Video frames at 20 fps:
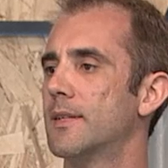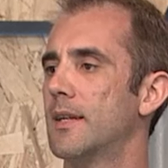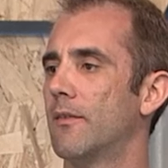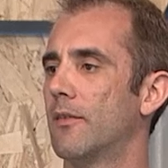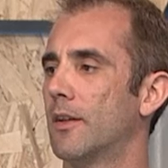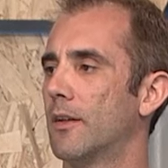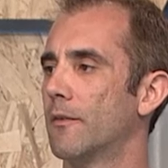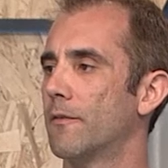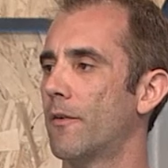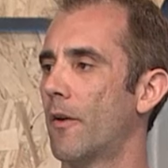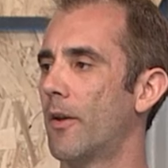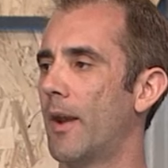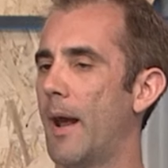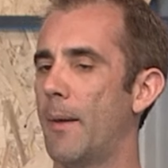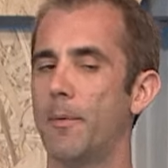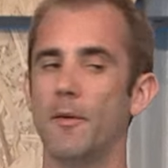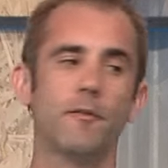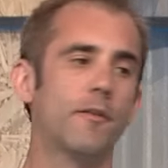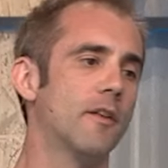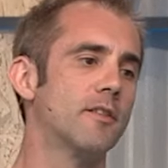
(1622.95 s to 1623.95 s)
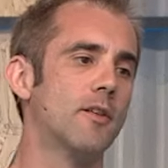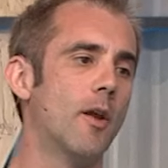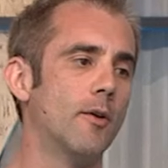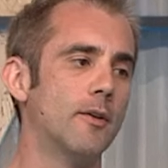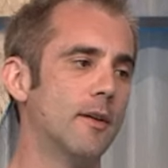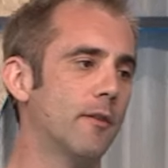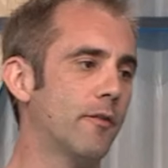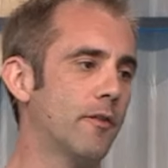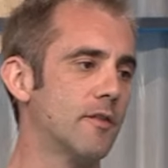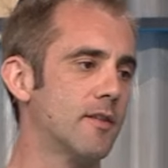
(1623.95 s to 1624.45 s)
TV and the phone app. If there's no
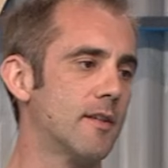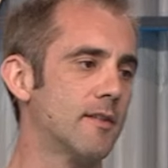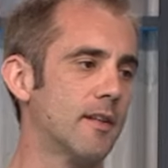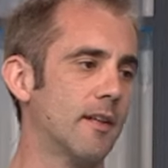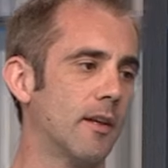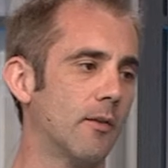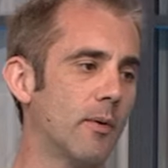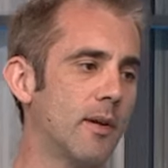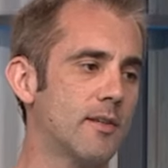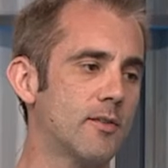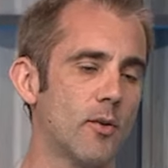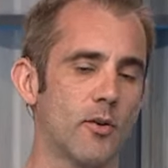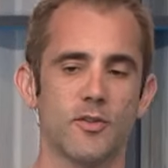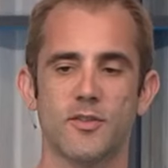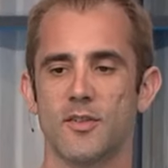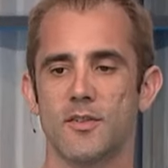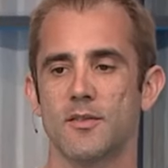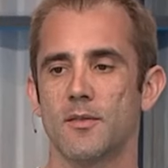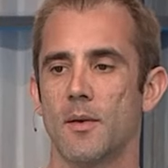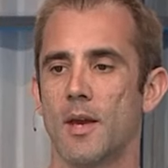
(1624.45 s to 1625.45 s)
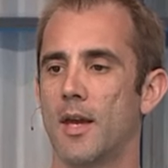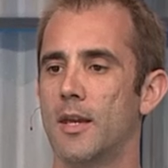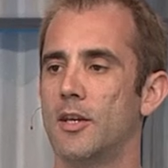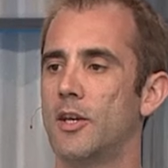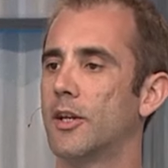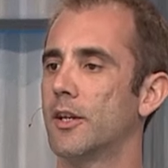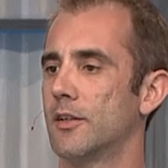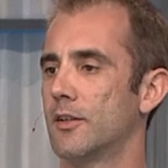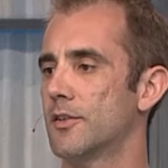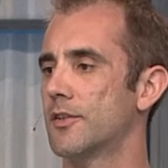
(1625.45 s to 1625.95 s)
differences in the resources,
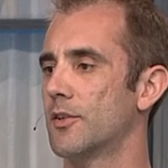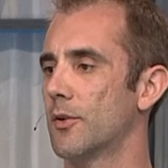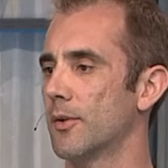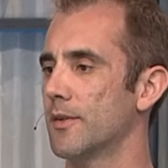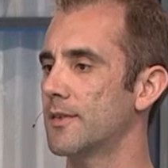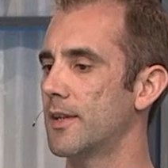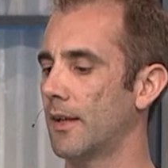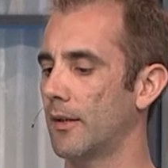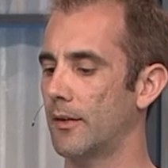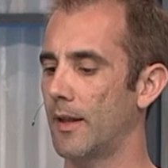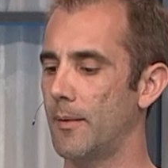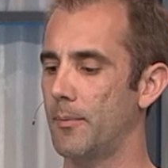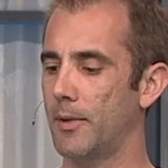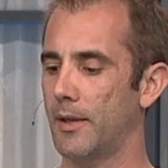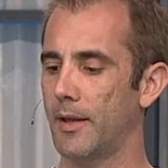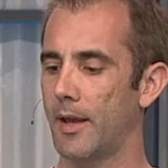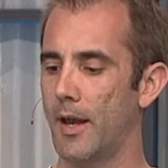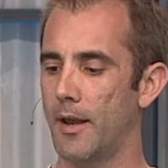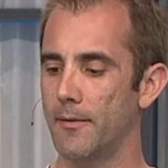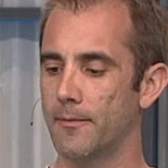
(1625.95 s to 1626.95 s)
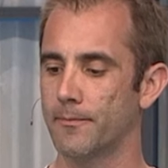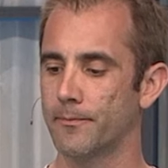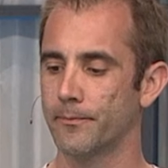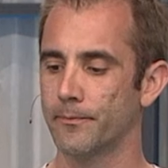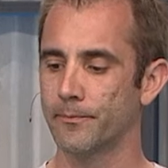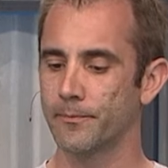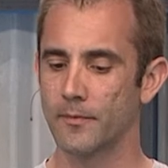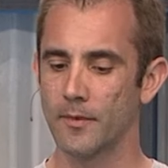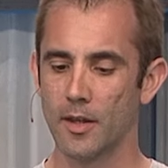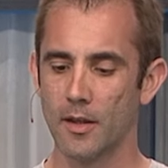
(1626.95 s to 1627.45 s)
you can just do a single APK.
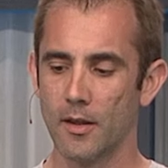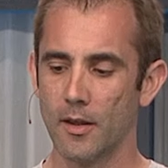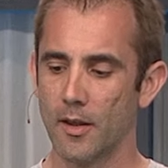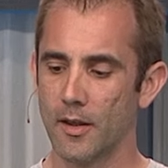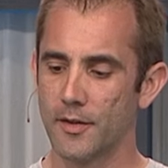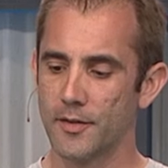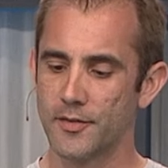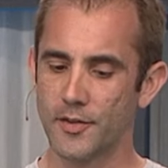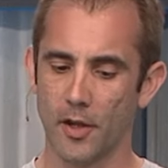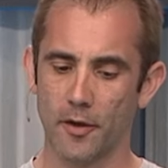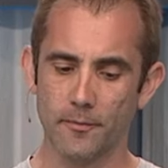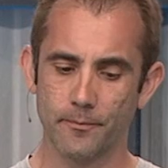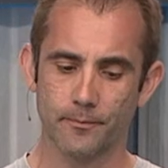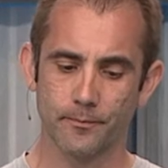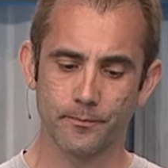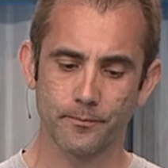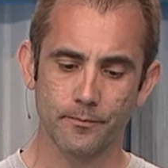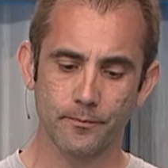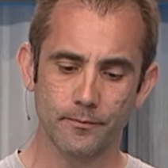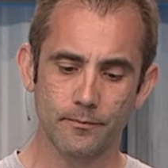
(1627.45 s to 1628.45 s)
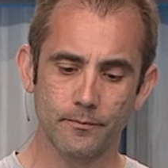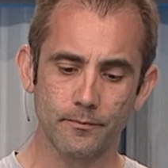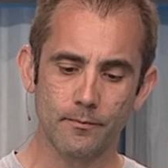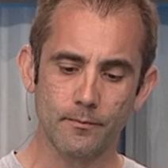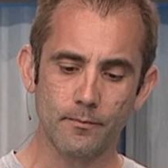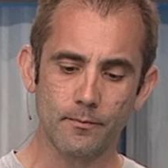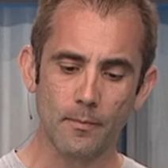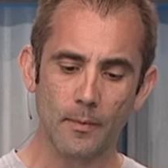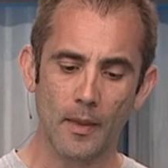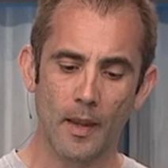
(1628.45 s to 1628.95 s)
So
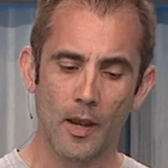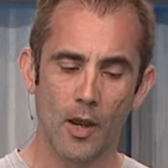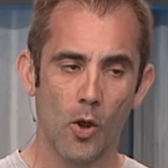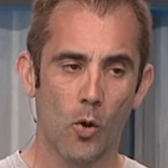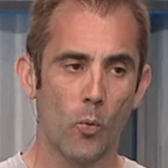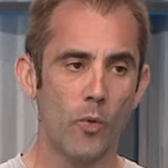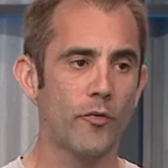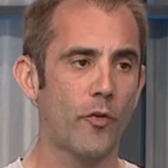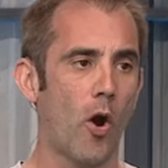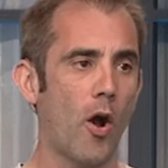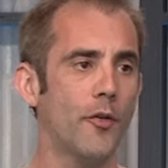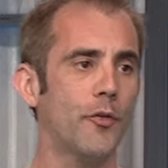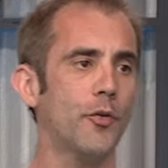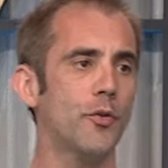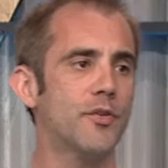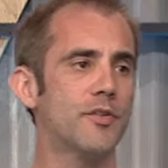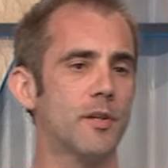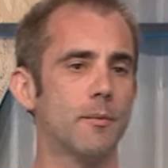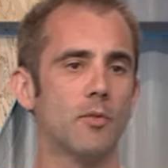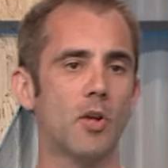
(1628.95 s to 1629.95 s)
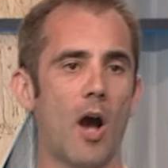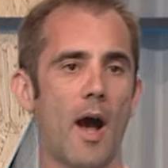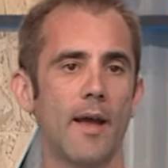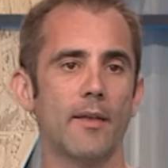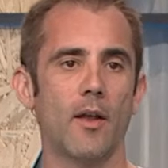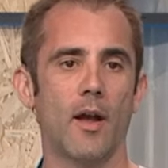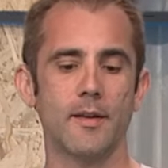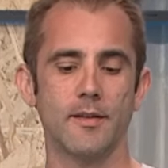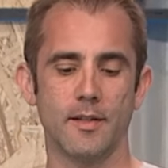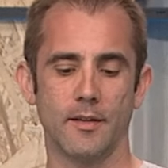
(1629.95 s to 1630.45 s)
we've gone through some
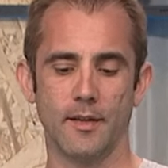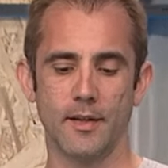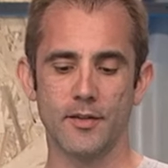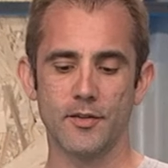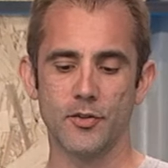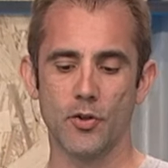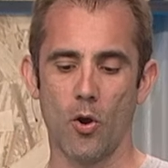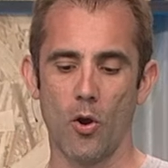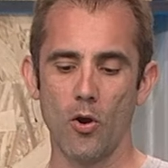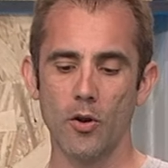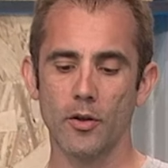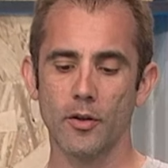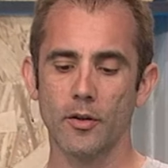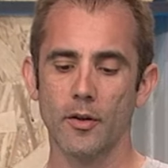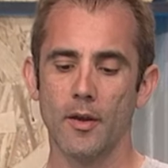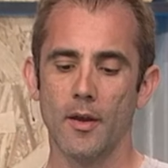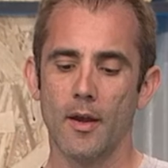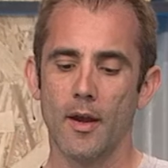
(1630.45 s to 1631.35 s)
guidelines in this talk.